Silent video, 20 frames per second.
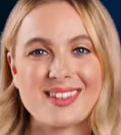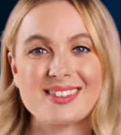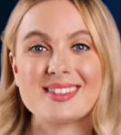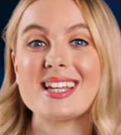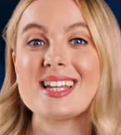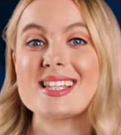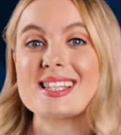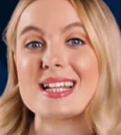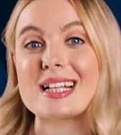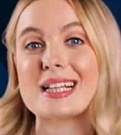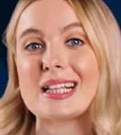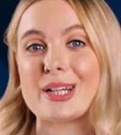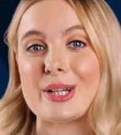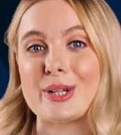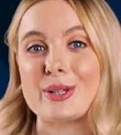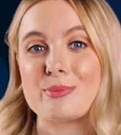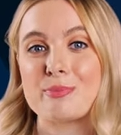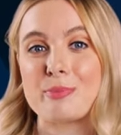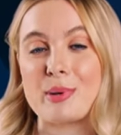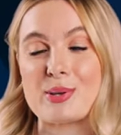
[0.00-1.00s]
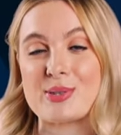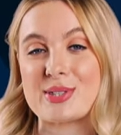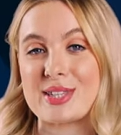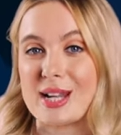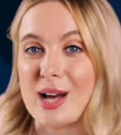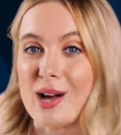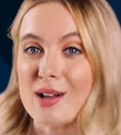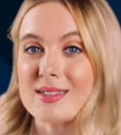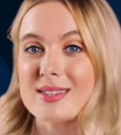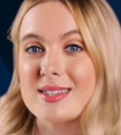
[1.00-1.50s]
These include boosted
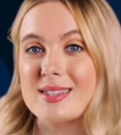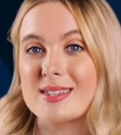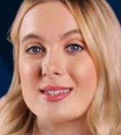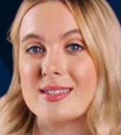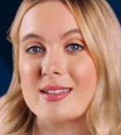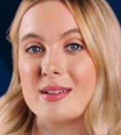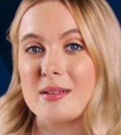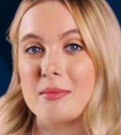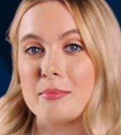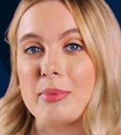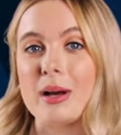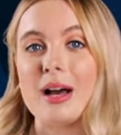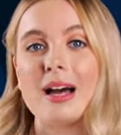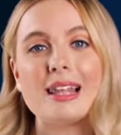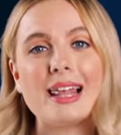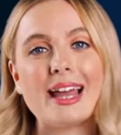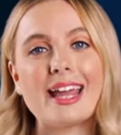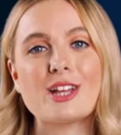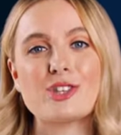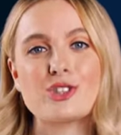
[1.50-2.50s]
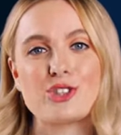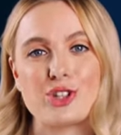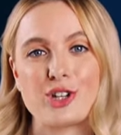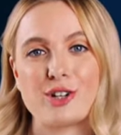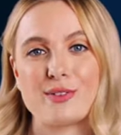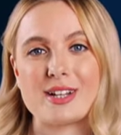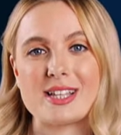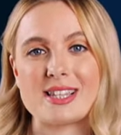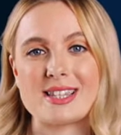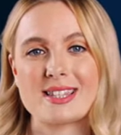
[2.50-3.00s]
odds, parlay
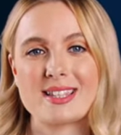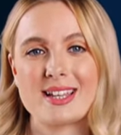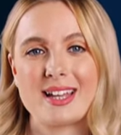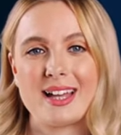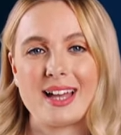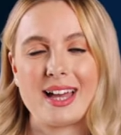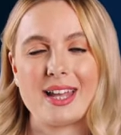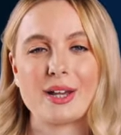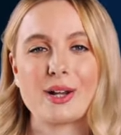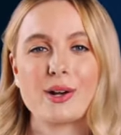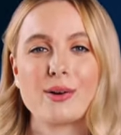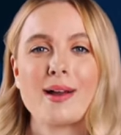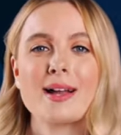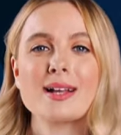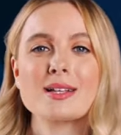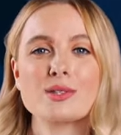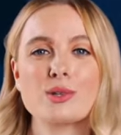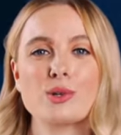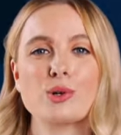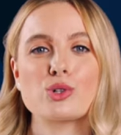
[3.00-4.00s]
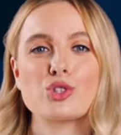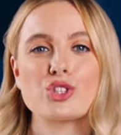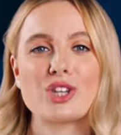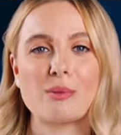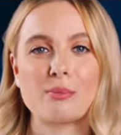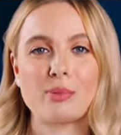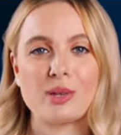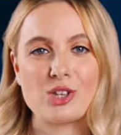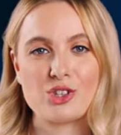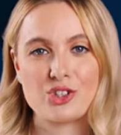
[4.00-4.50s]
insurance, and a correct score
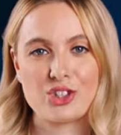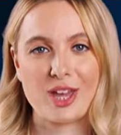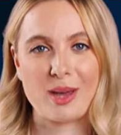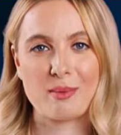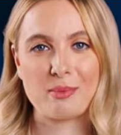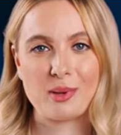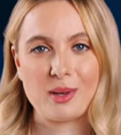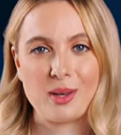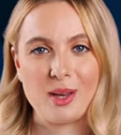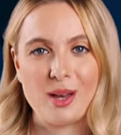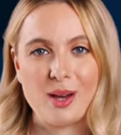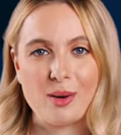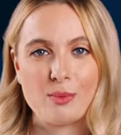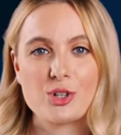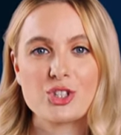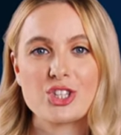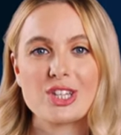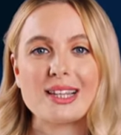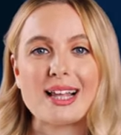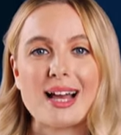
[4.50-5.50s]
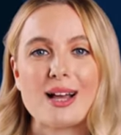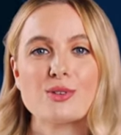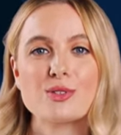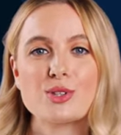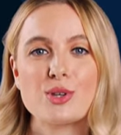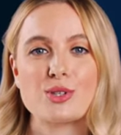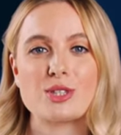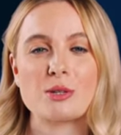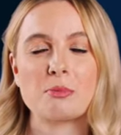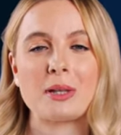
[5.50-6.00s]
championship, which allows
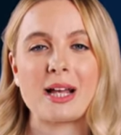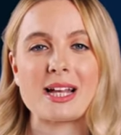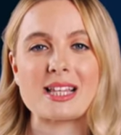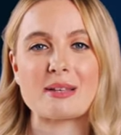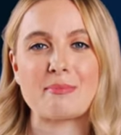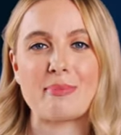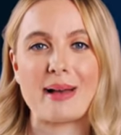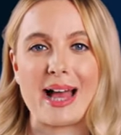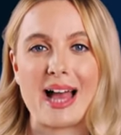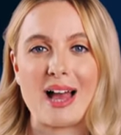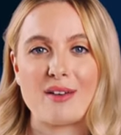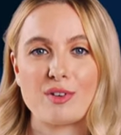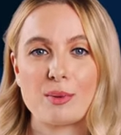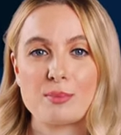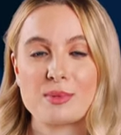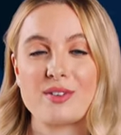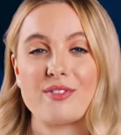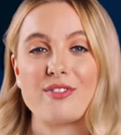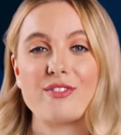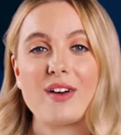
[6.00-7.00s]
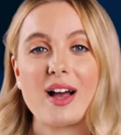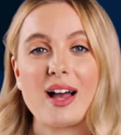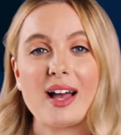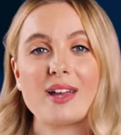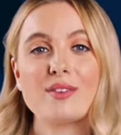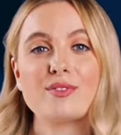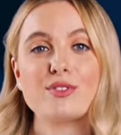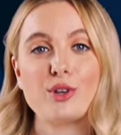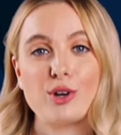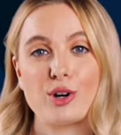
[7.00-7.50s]
you to place a bet of up to
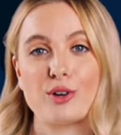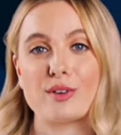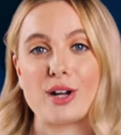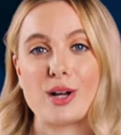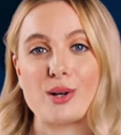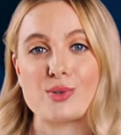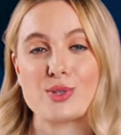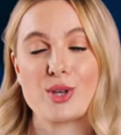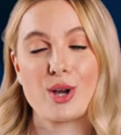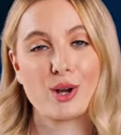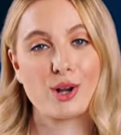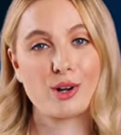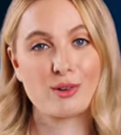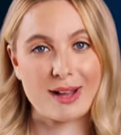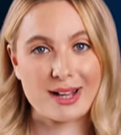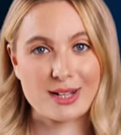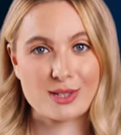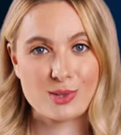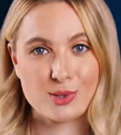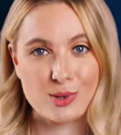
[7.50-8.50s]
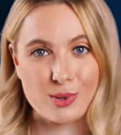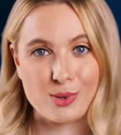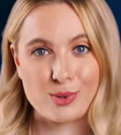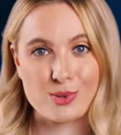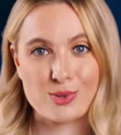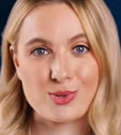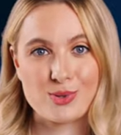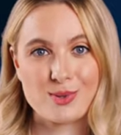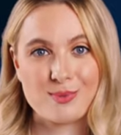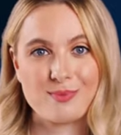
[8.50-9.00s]
€5 Euros on correct
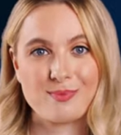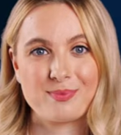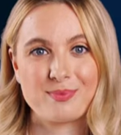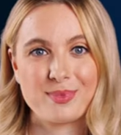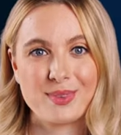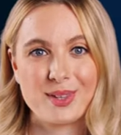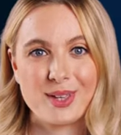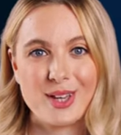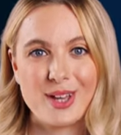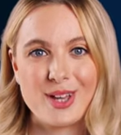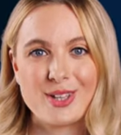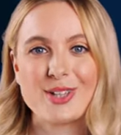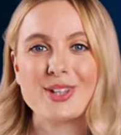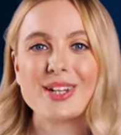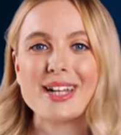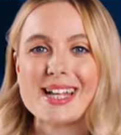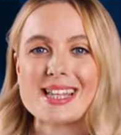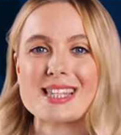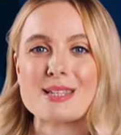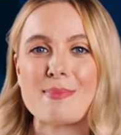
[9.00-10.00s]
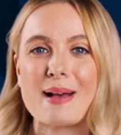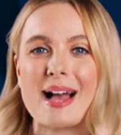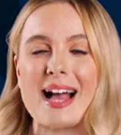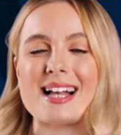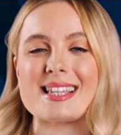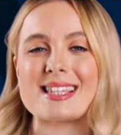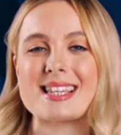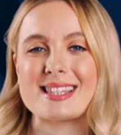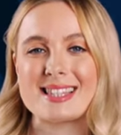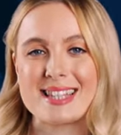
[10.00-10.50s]
scores. You need to bet
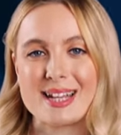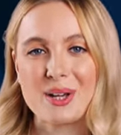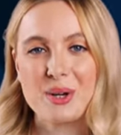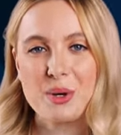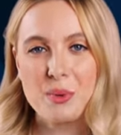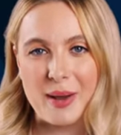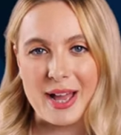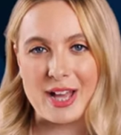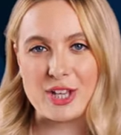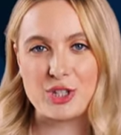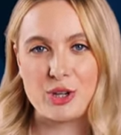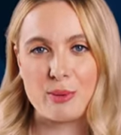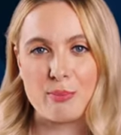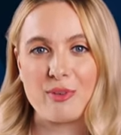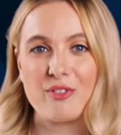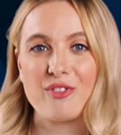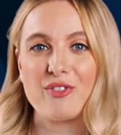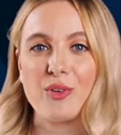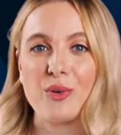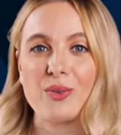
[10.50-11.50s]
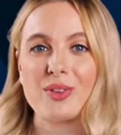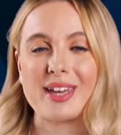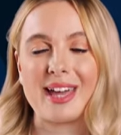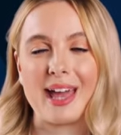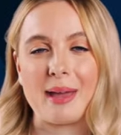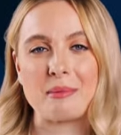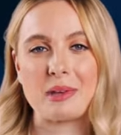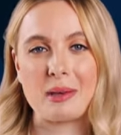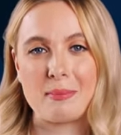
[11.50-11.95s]
as a single wager before the game